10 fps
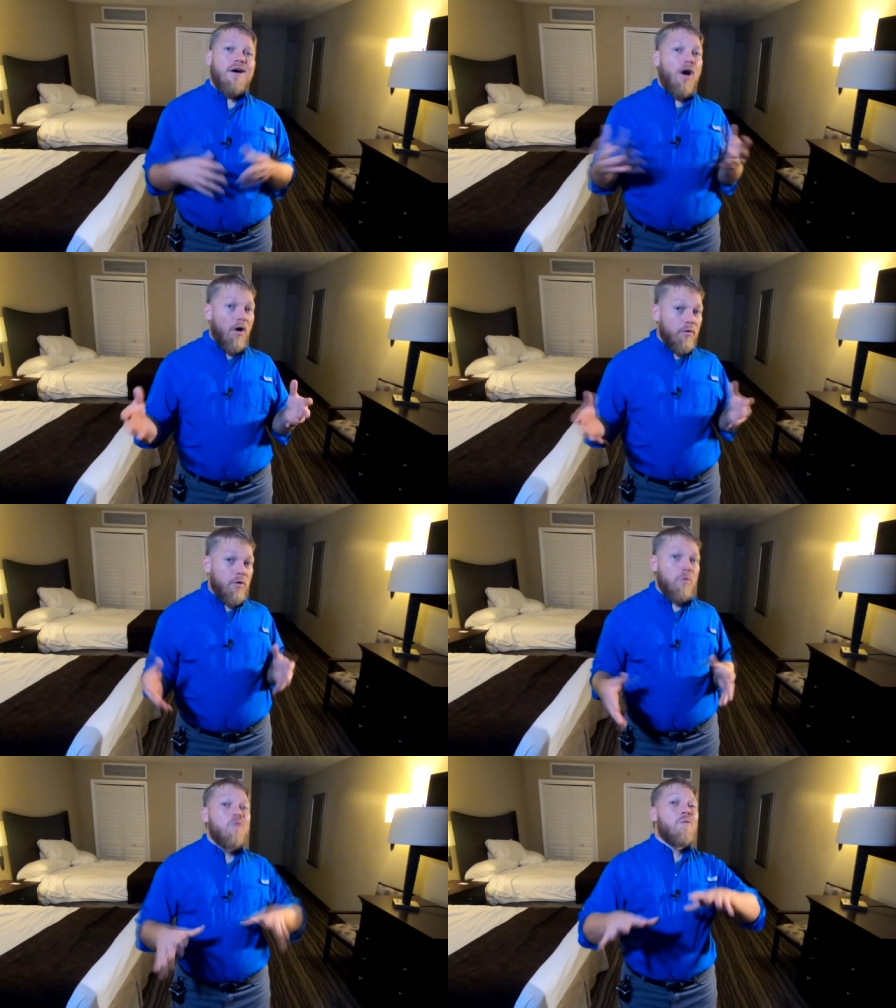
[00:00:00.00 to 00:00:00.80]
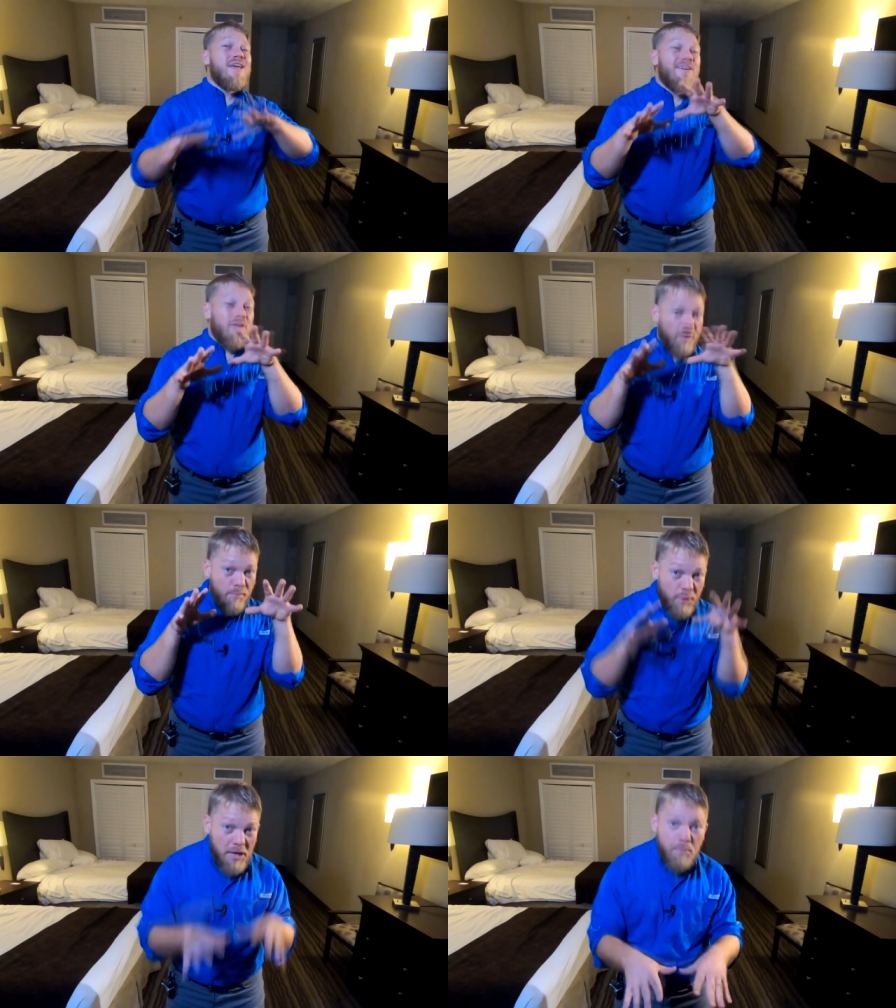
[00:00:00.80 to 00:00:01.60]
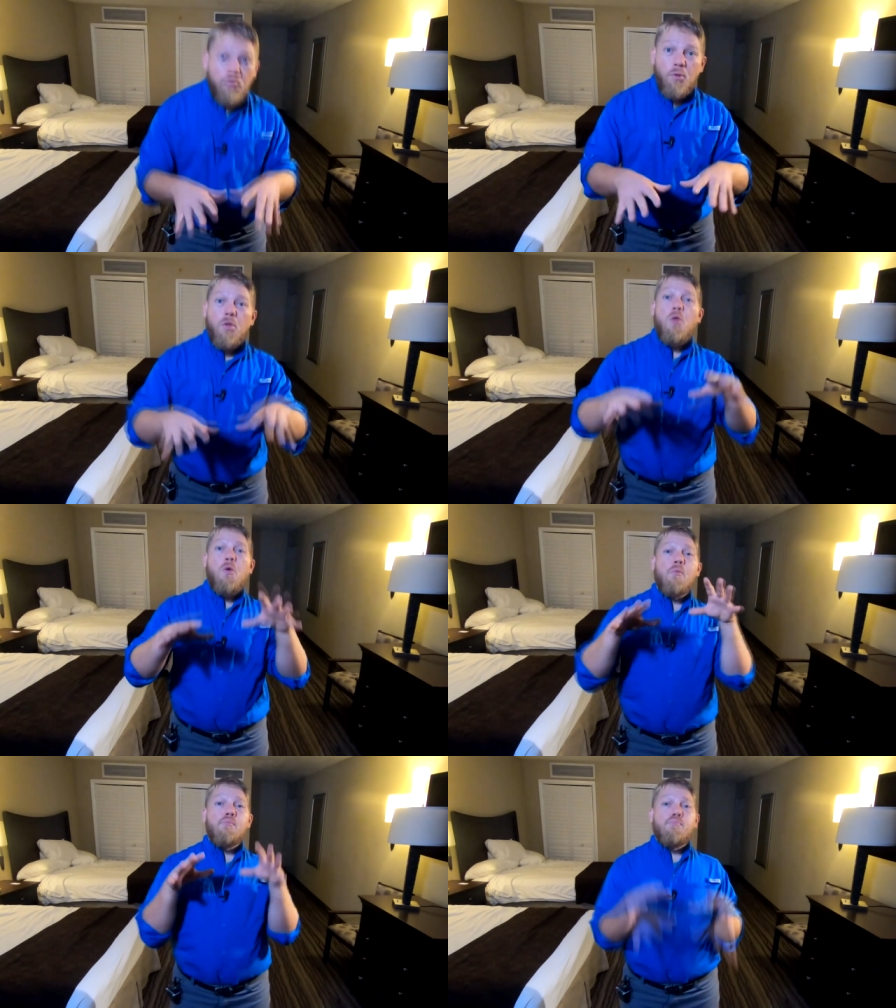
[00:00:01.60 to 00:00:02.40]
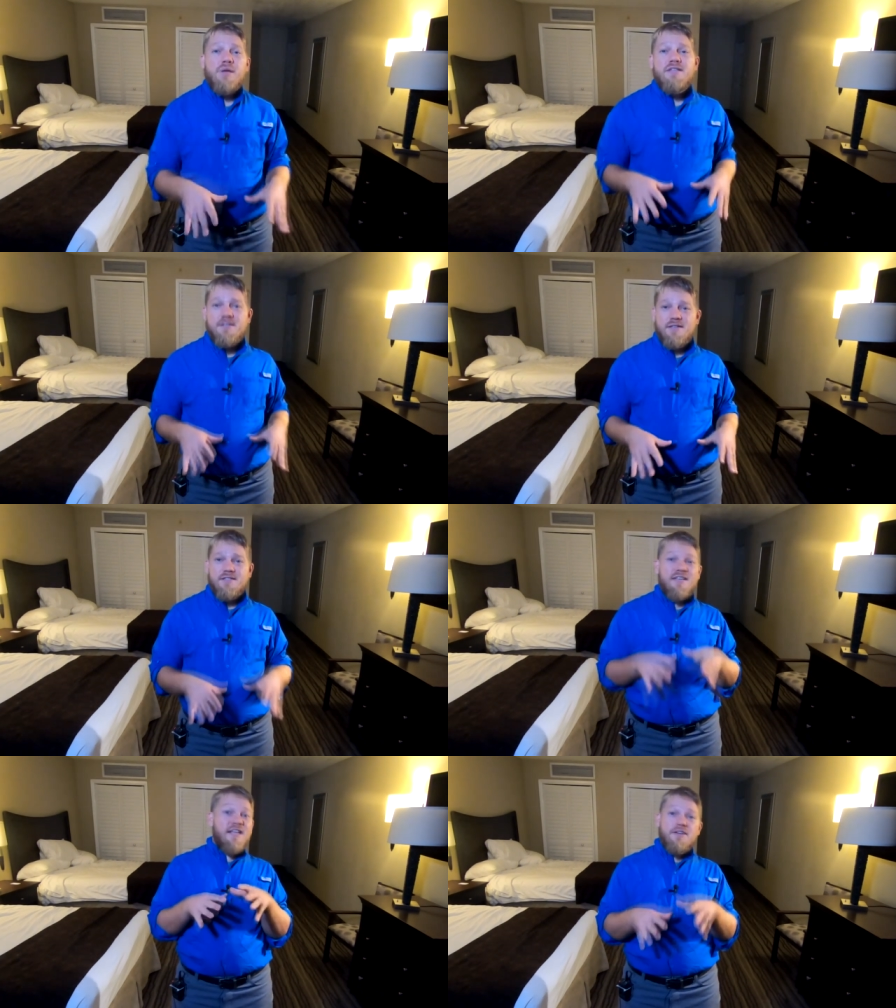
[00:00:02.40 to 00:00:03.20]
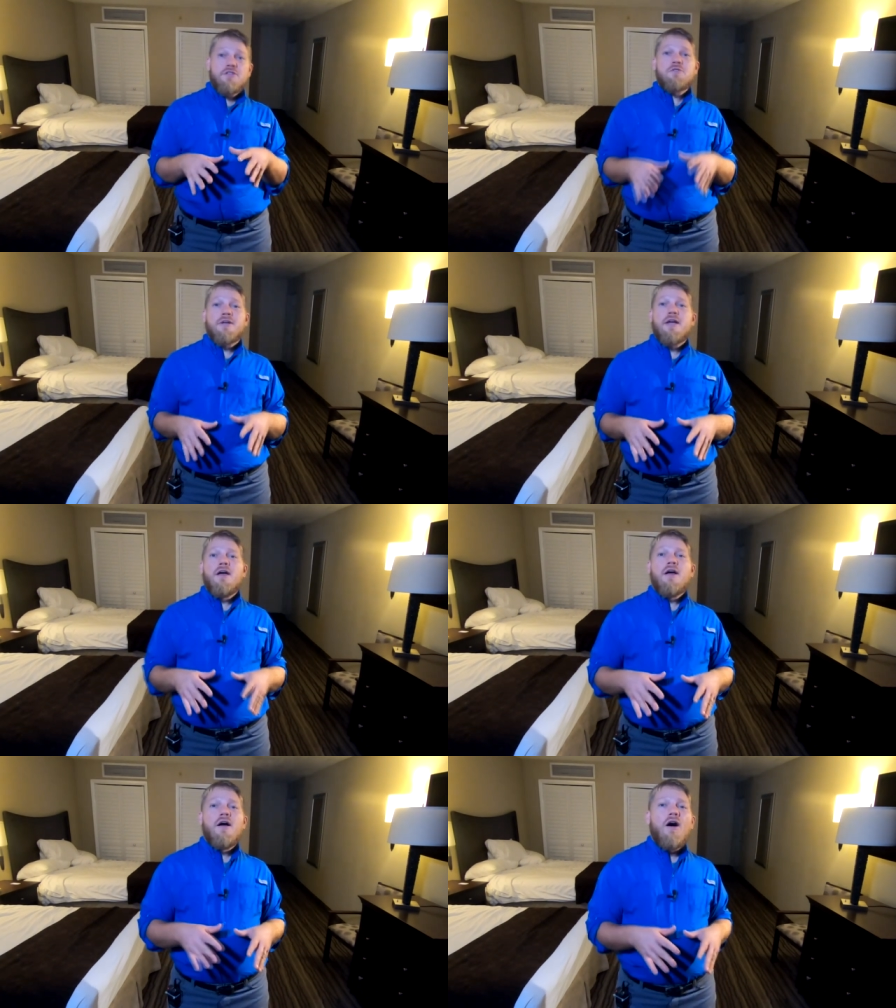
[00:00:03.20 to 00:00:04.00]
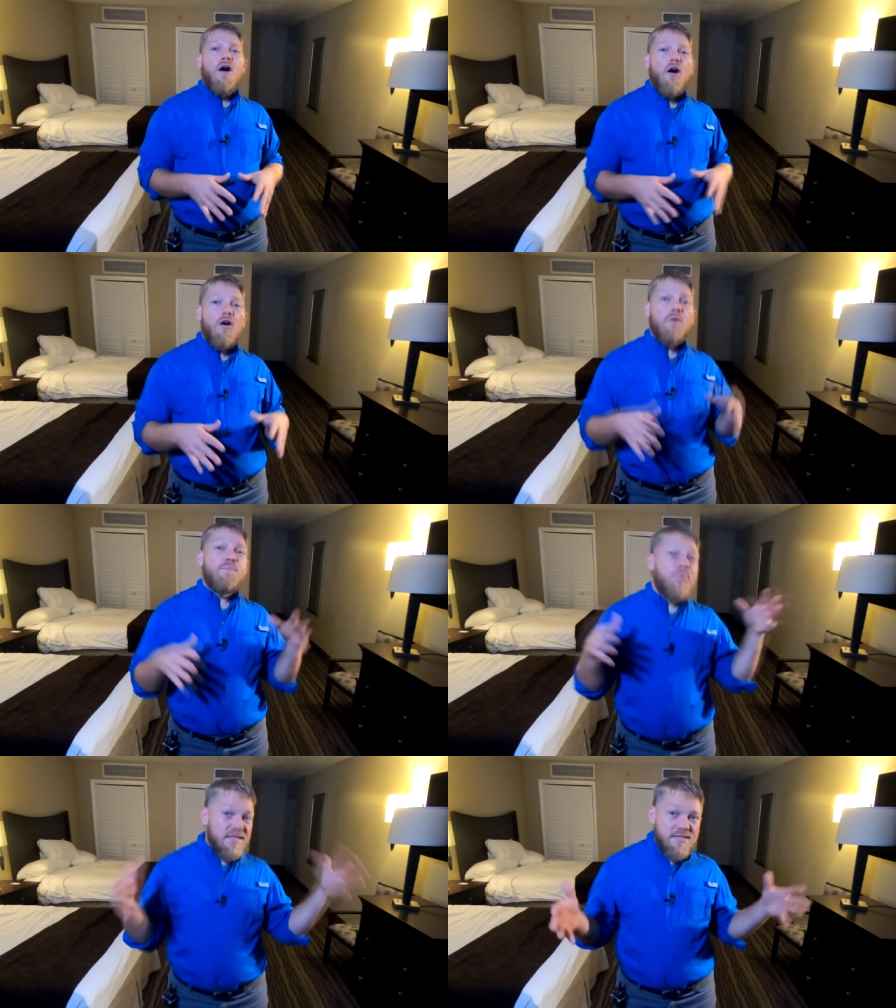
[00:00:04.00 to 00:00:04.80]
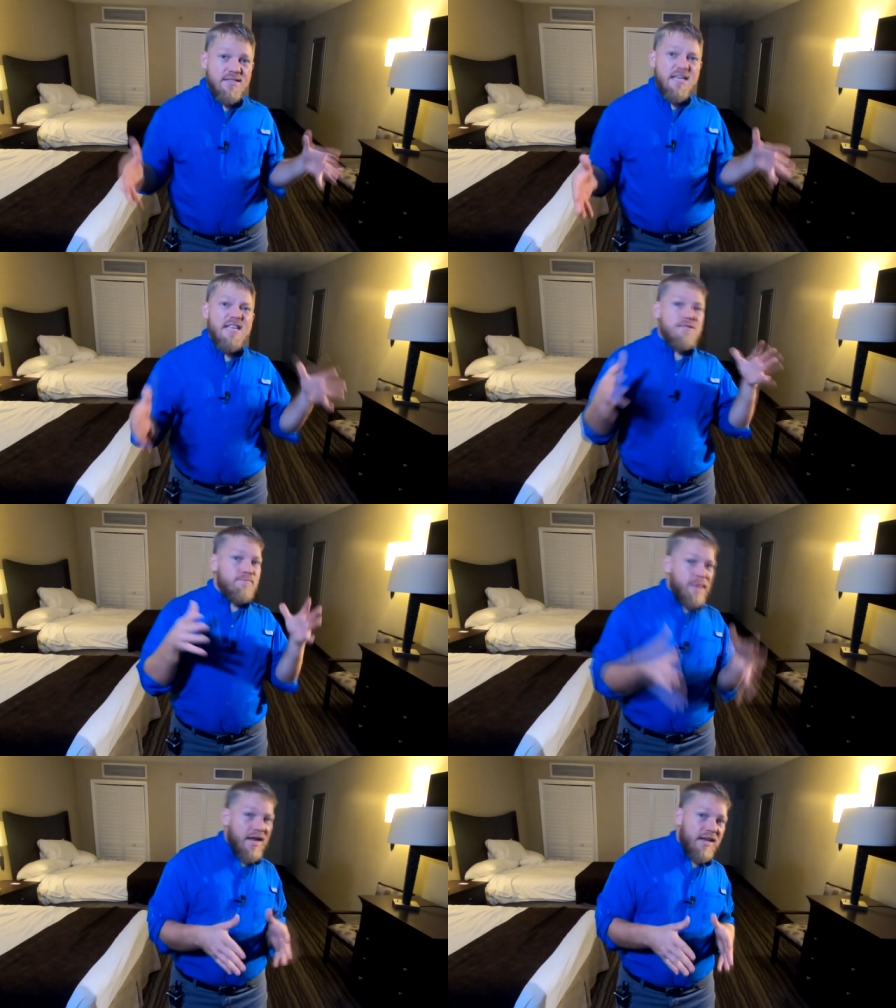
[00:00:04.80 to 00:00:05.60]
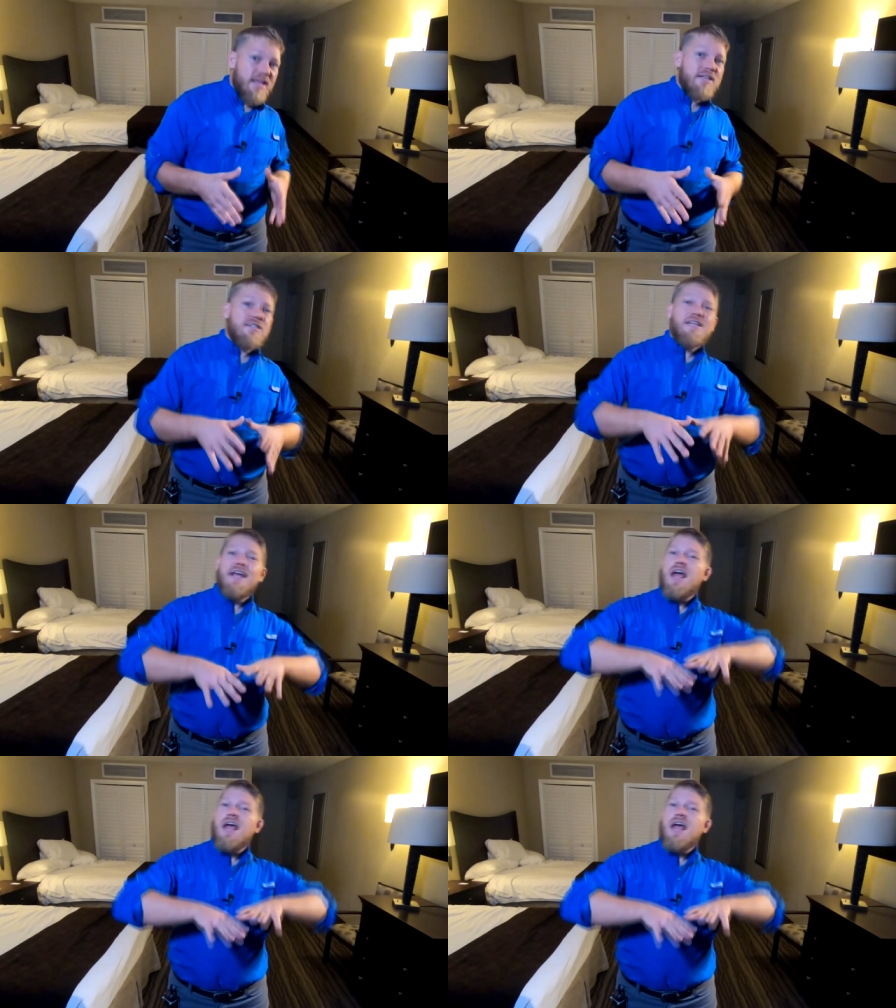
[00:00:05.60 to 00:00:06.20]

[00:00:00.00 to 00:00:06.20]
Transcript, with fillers: Although we are a people business and industry, our business is managed